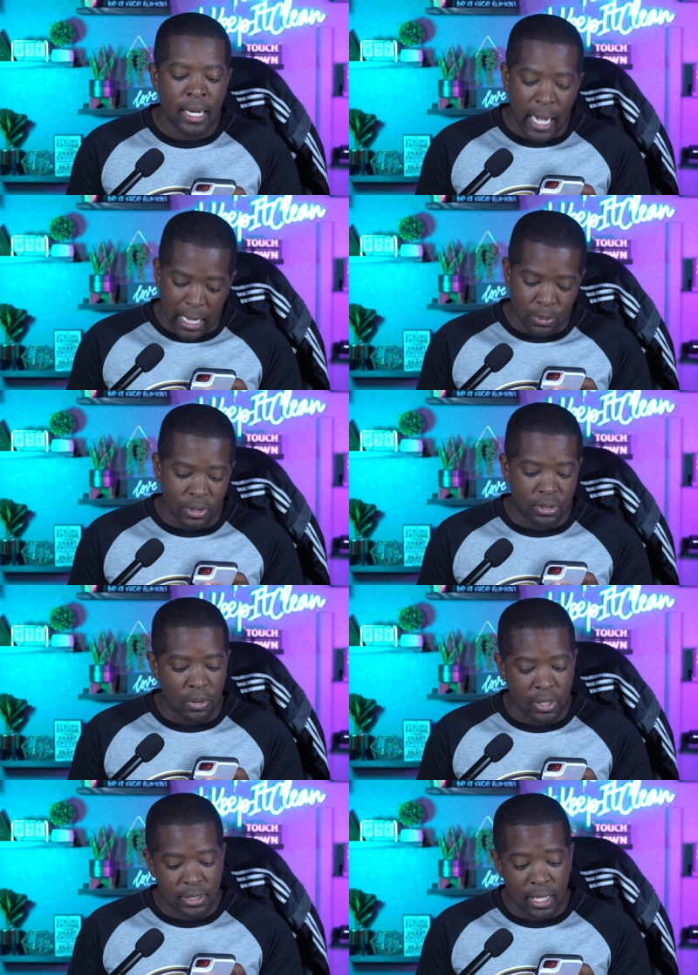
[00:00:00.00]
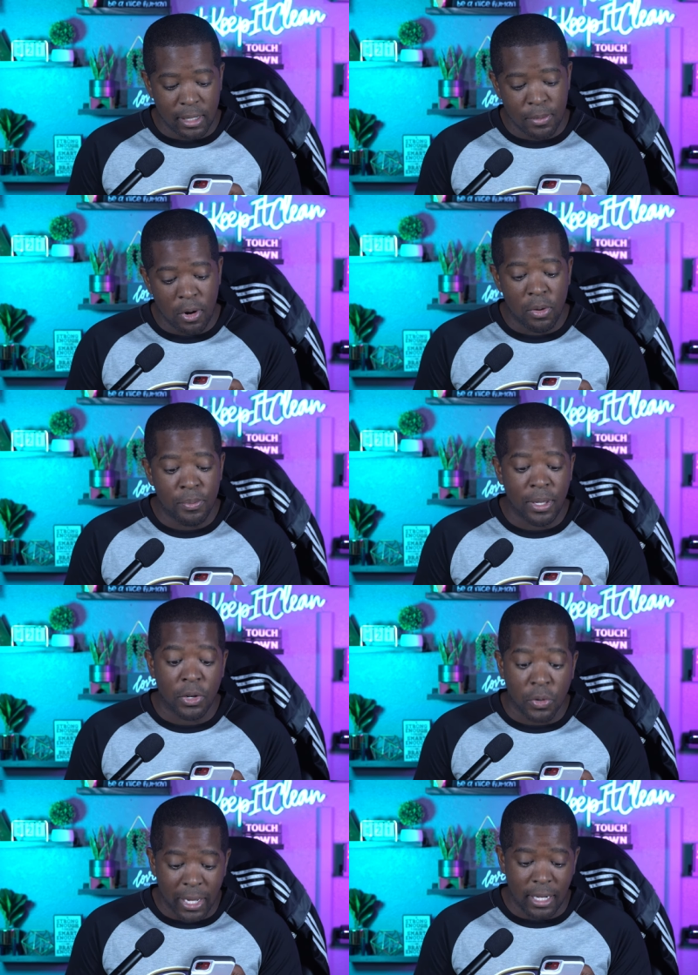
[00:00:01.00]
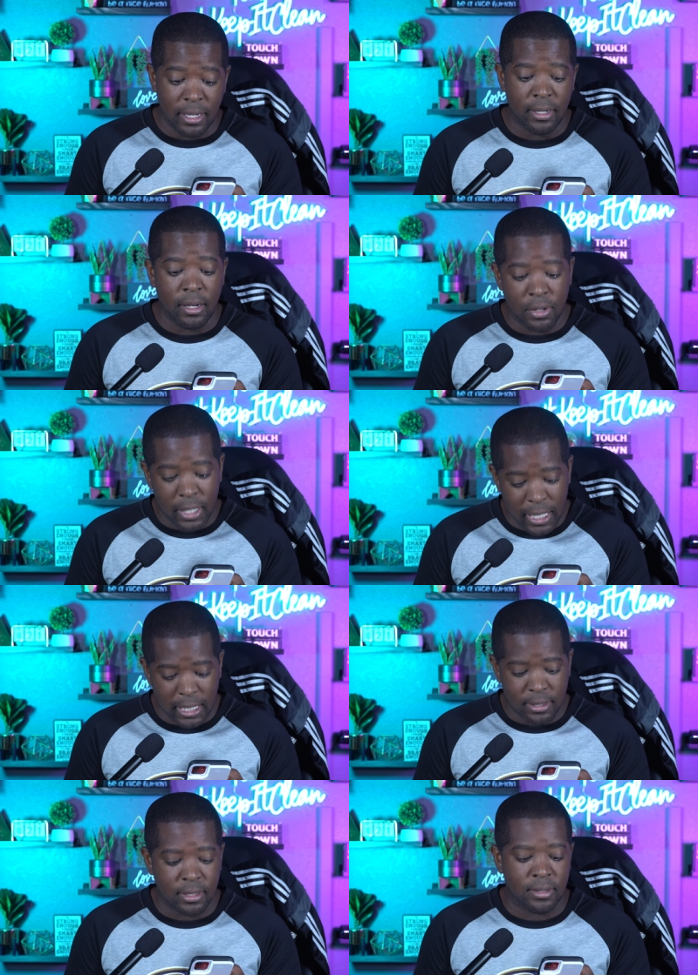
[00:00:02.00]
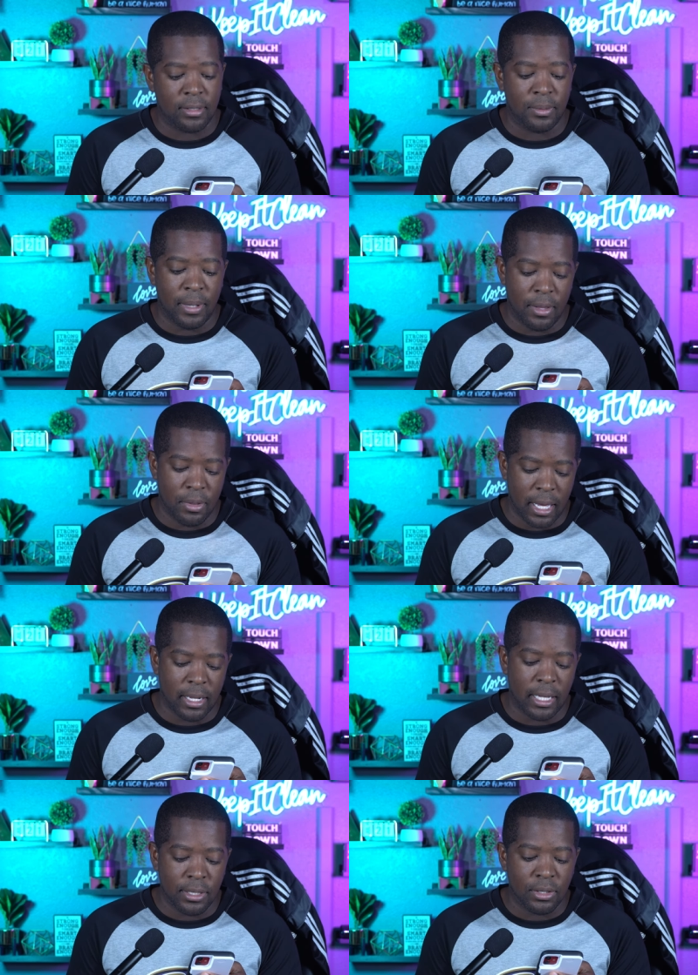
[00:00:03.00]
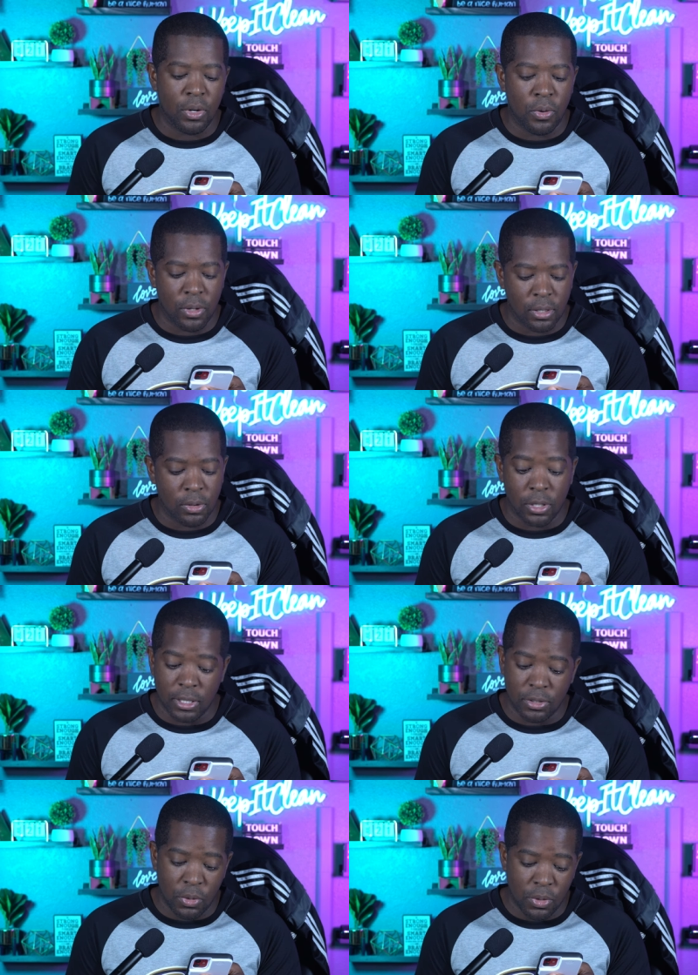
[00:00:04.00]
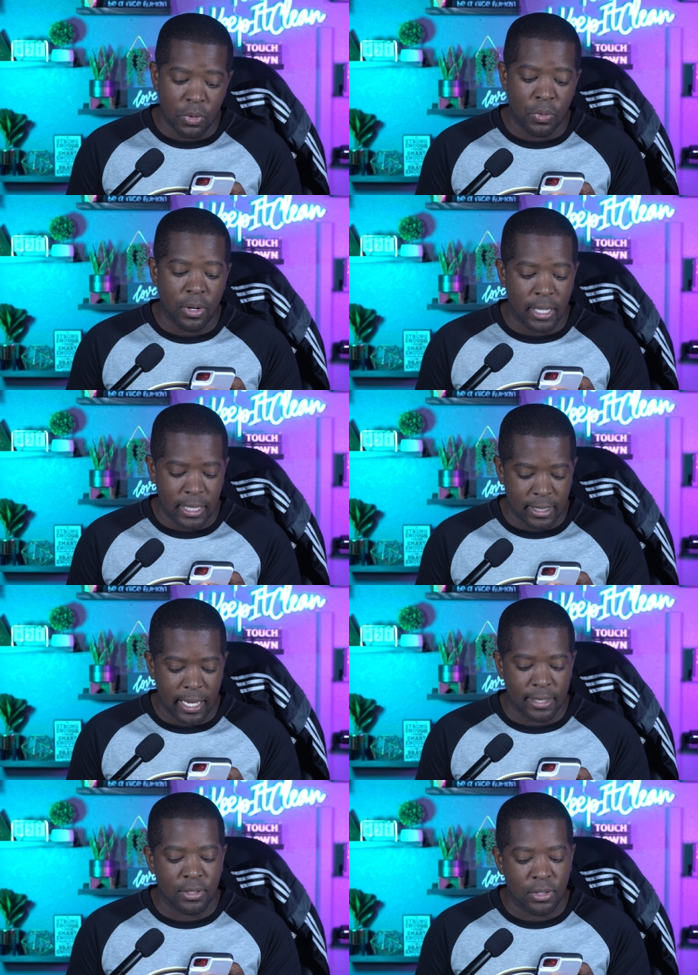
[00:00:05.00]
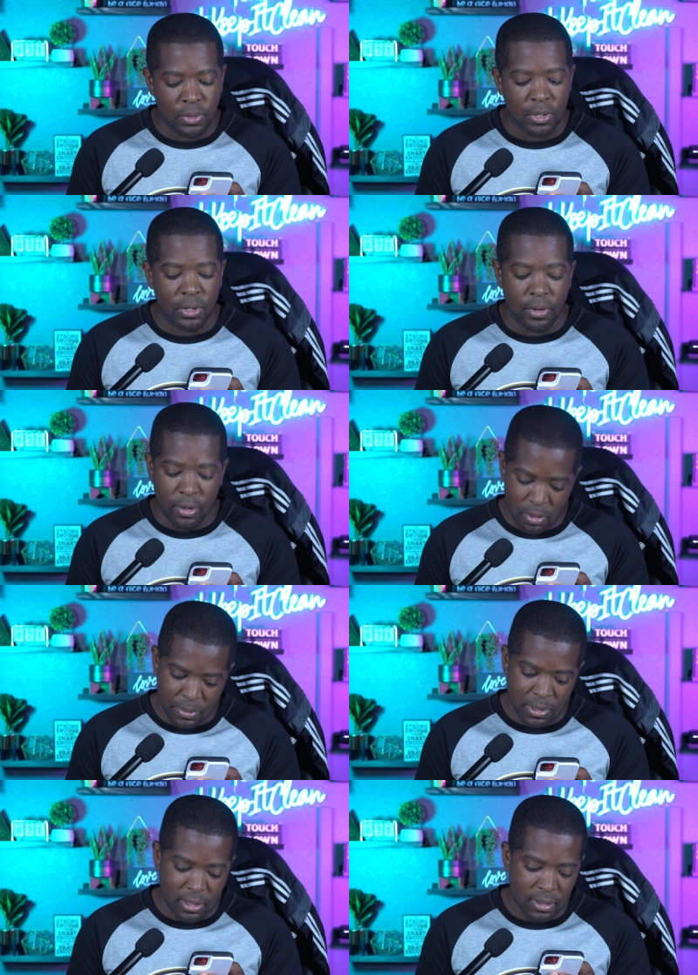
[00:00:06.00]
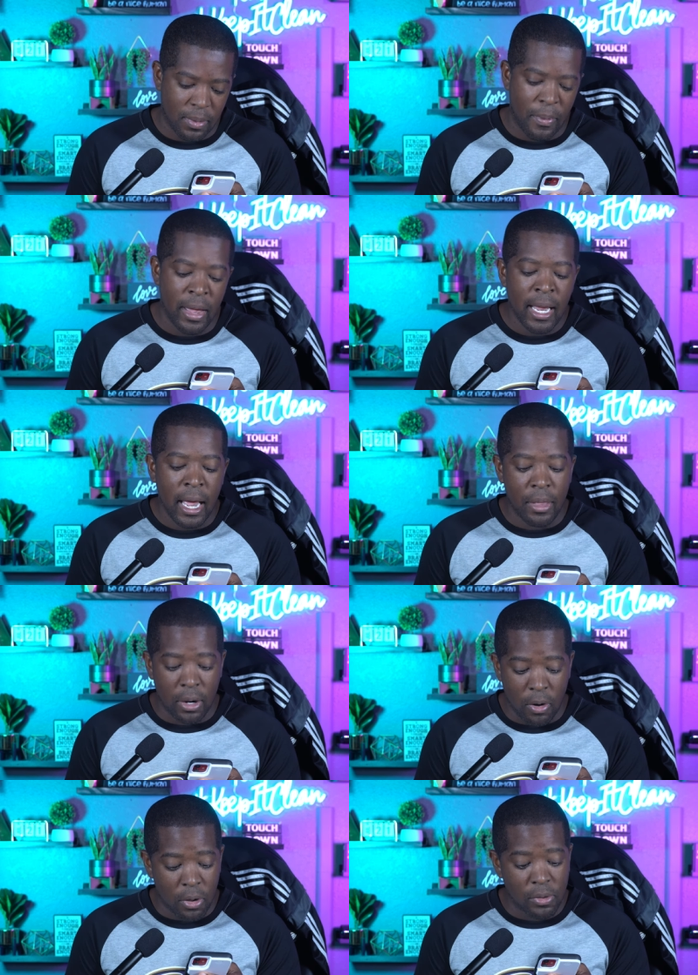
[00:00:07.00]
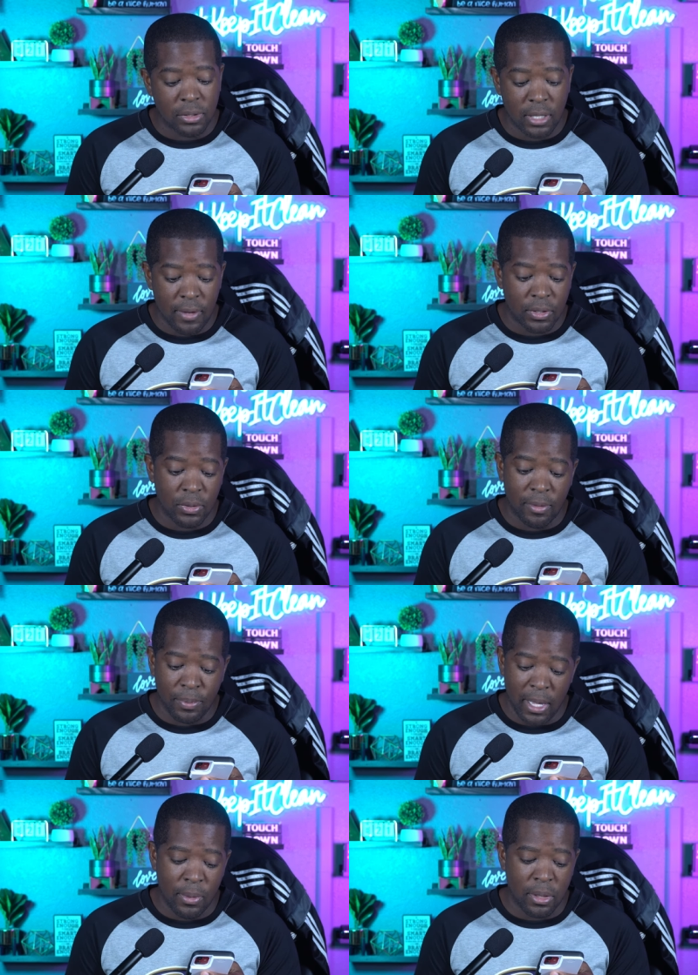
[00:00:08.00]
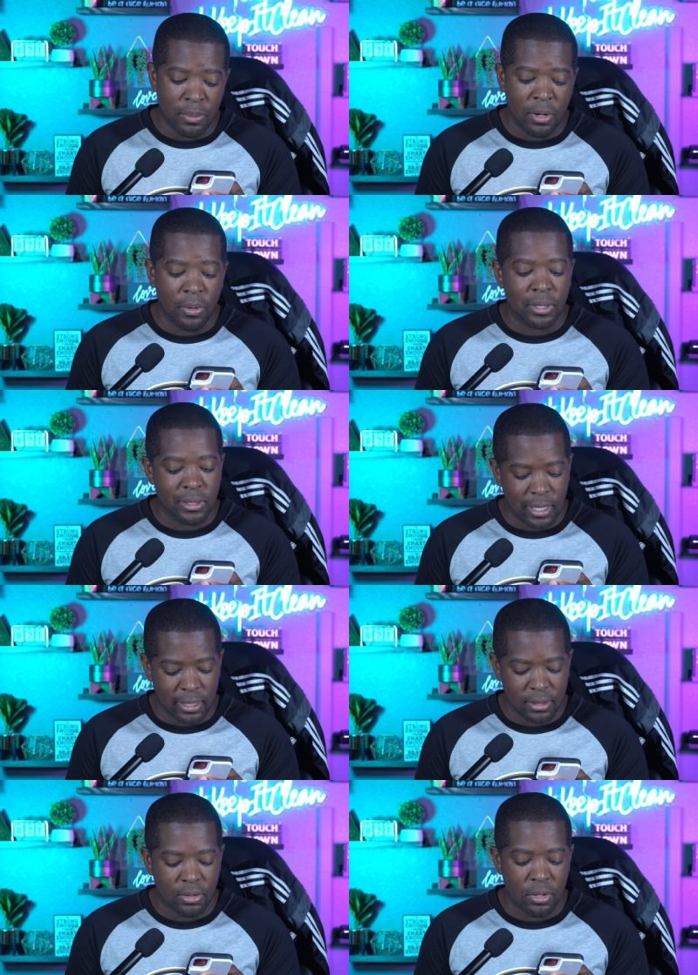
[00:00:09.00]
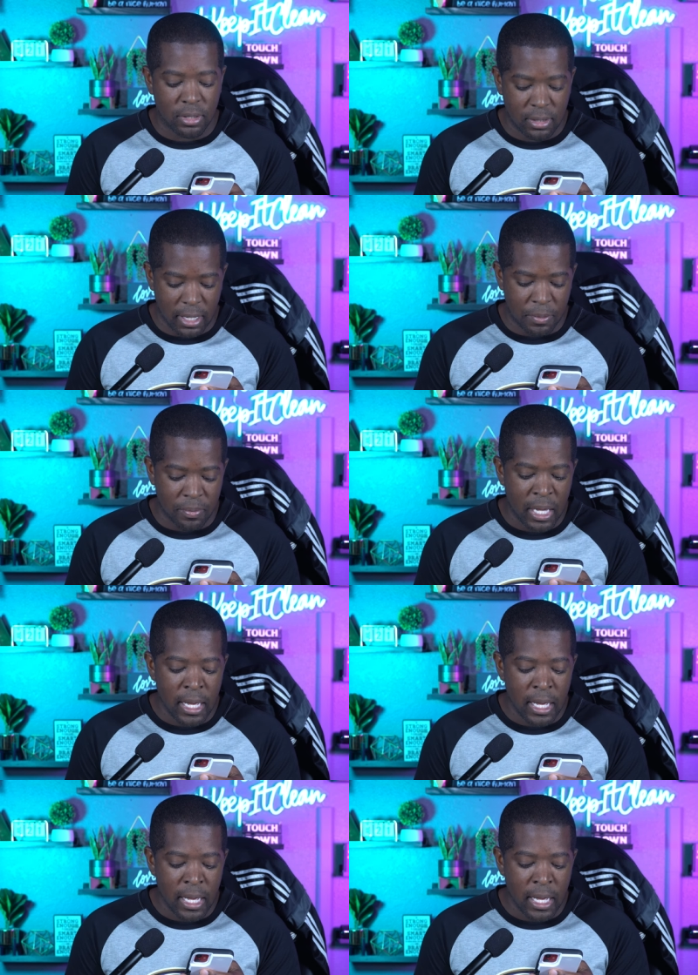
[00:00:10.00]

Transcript: Hollywood told us that Lamar would be great under any system and that he's going or he's doing what he is asked to do under Greg Roman's system, and that all the receivers who have played with Lamar would attest to the same.